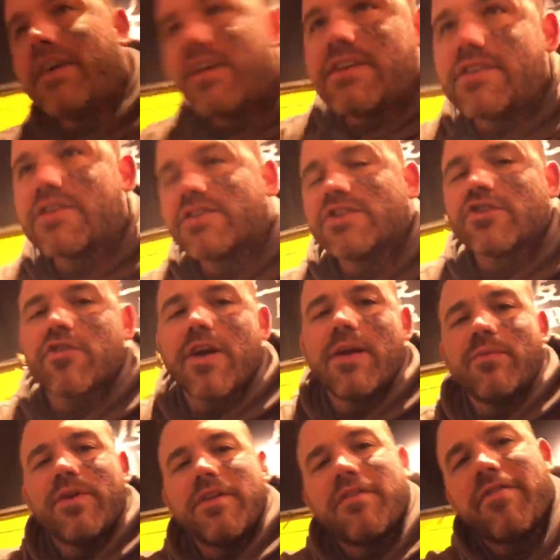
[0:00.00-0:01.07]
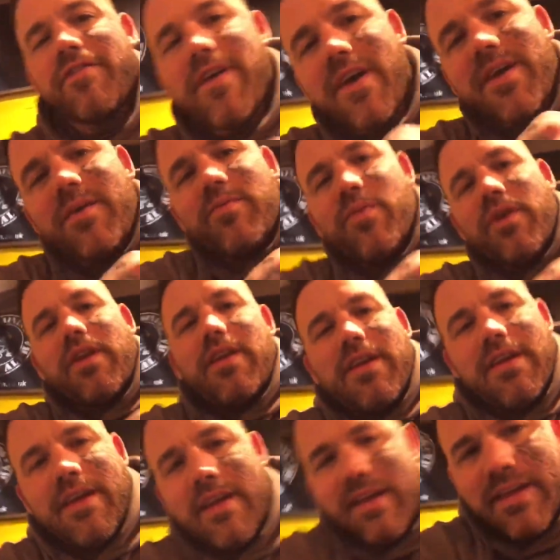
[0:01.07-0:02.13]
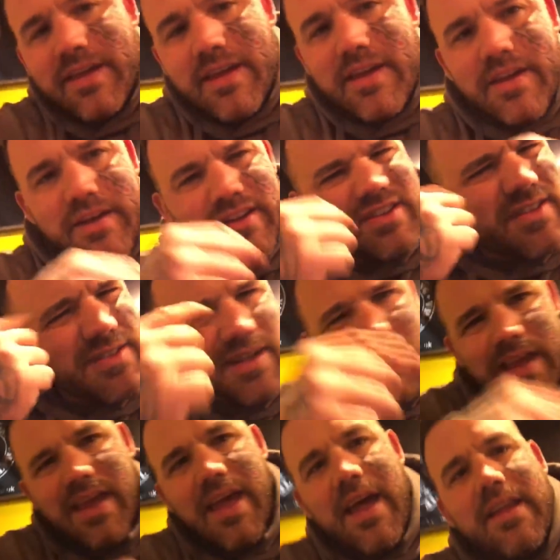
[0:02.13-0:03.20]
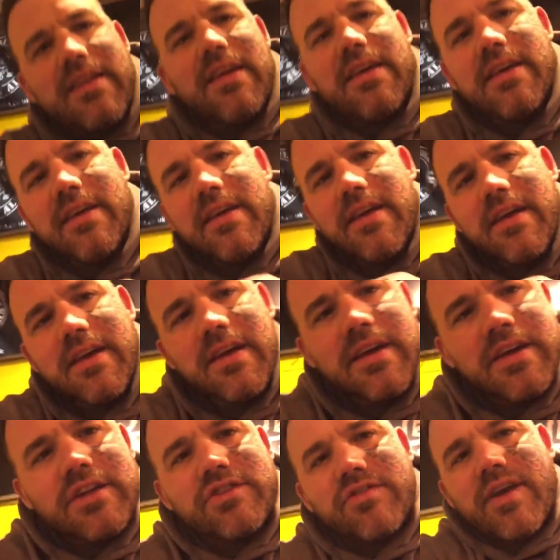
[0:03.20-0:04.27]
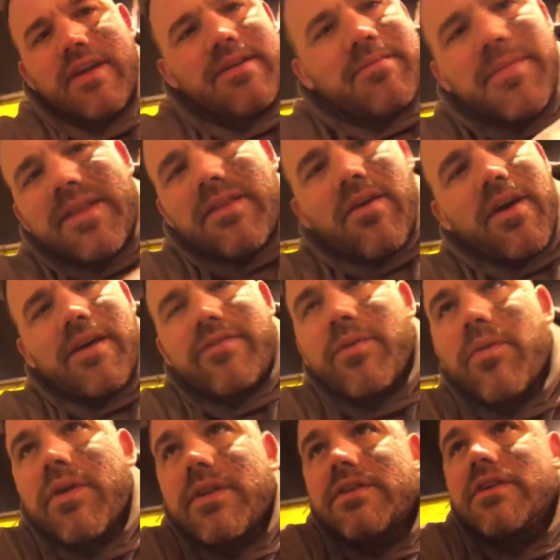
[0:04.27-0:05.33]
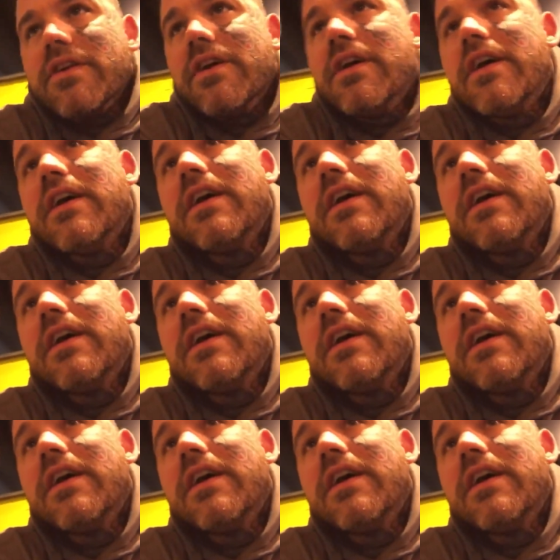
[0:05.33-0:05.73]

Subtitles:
So you can train when you fucking want. Just clear your head. Train at midnight if you wanted to.